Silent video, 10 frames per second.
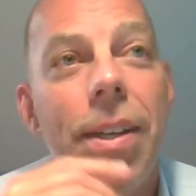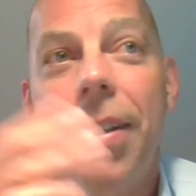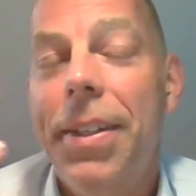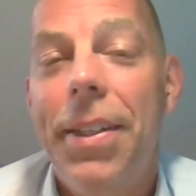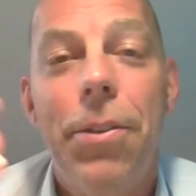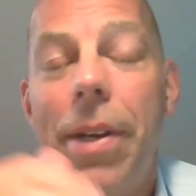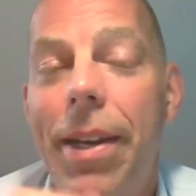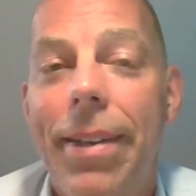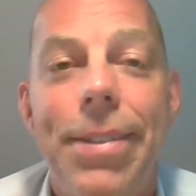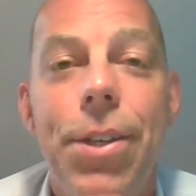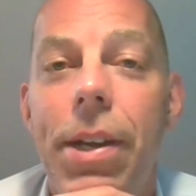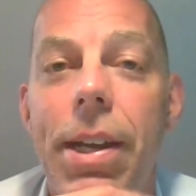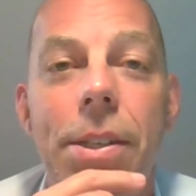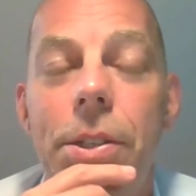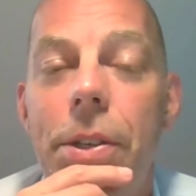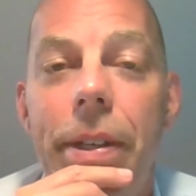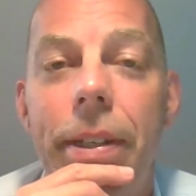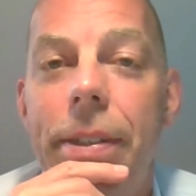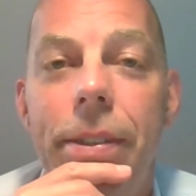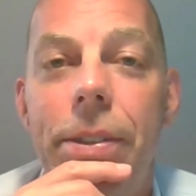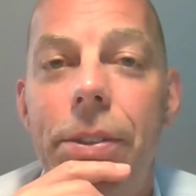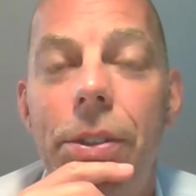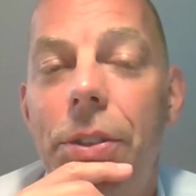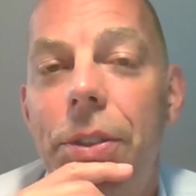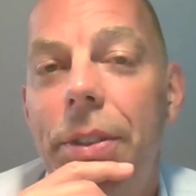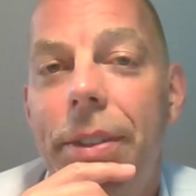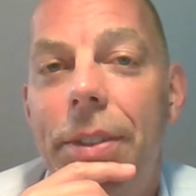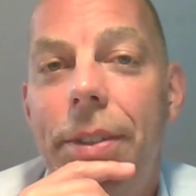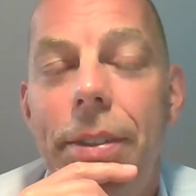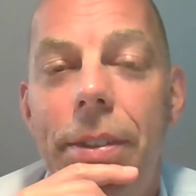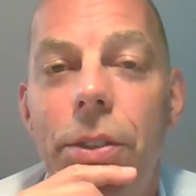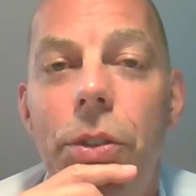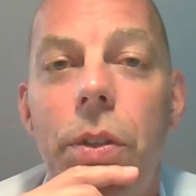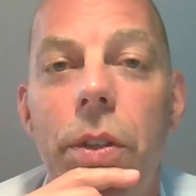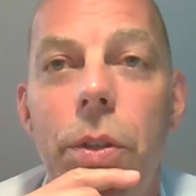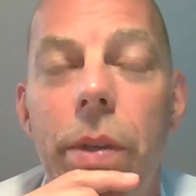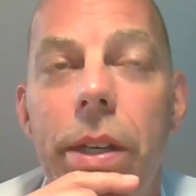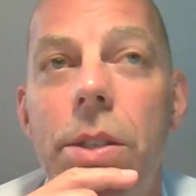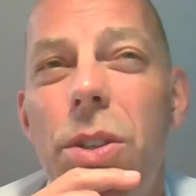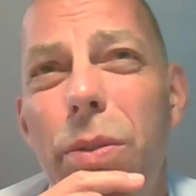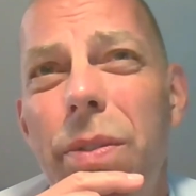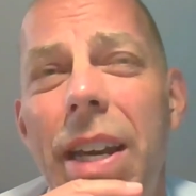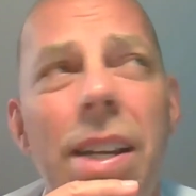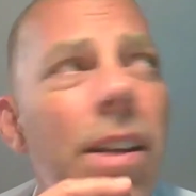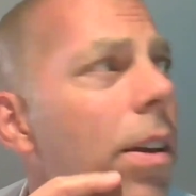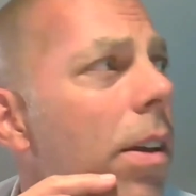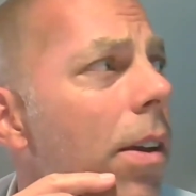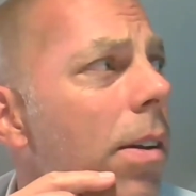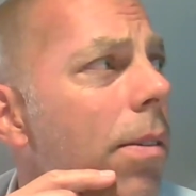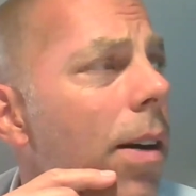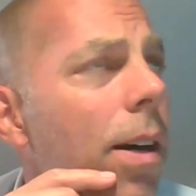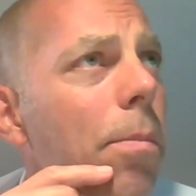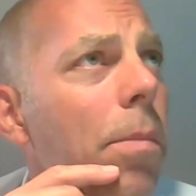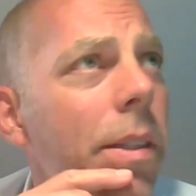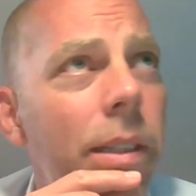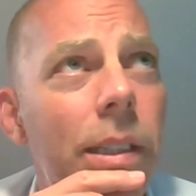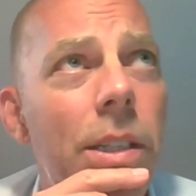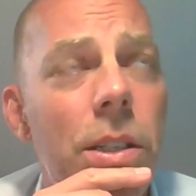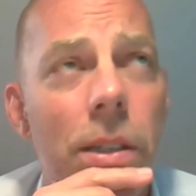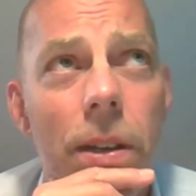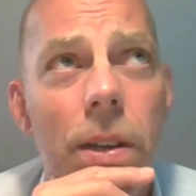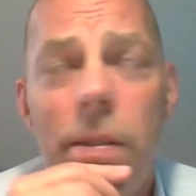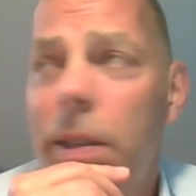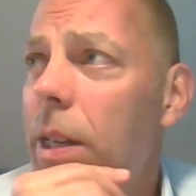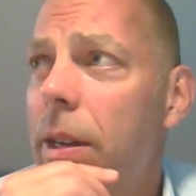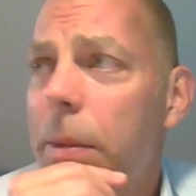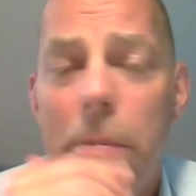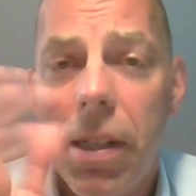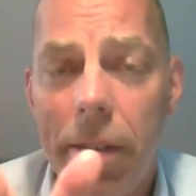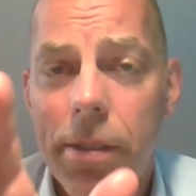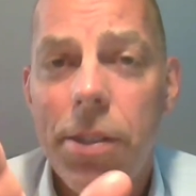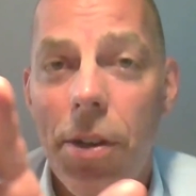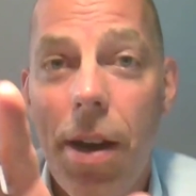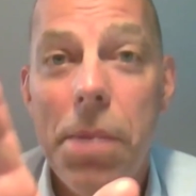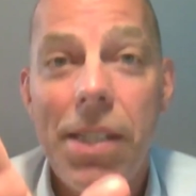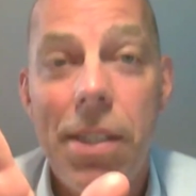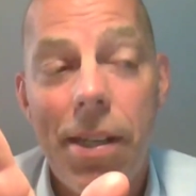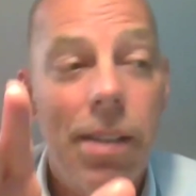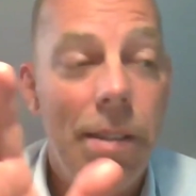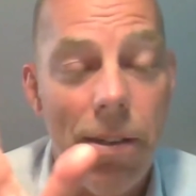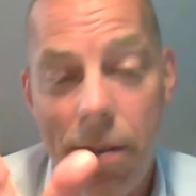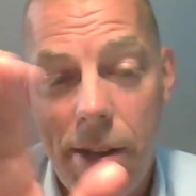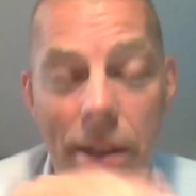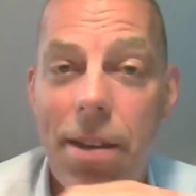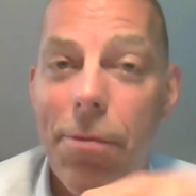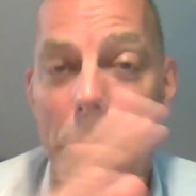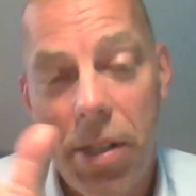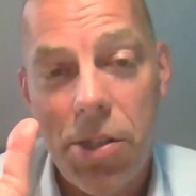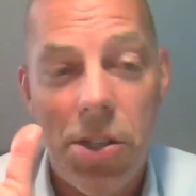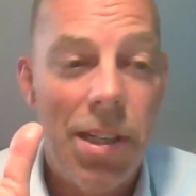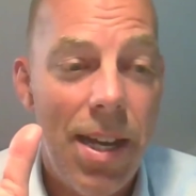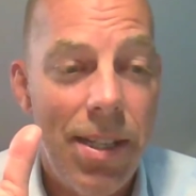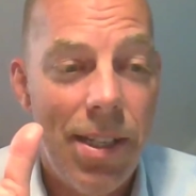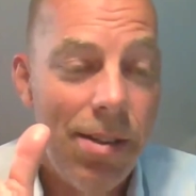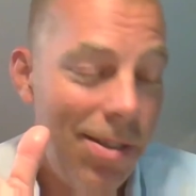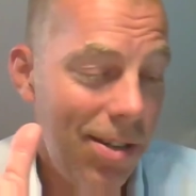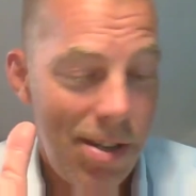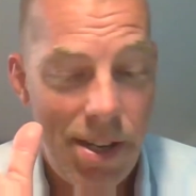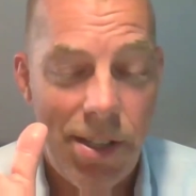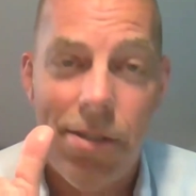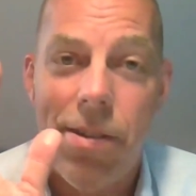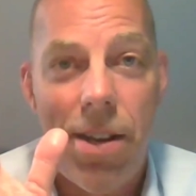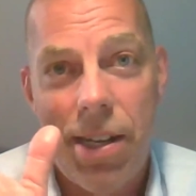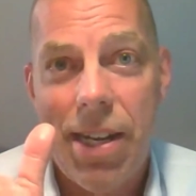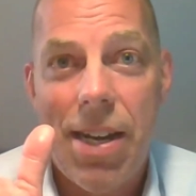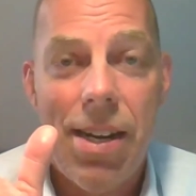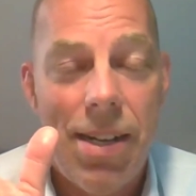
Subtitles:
you've got to get your hands dirty. There's no other way. So that, I think that's a long, but so I'm not saying that, hey, everybody just lies down and says, that's a great, I got it.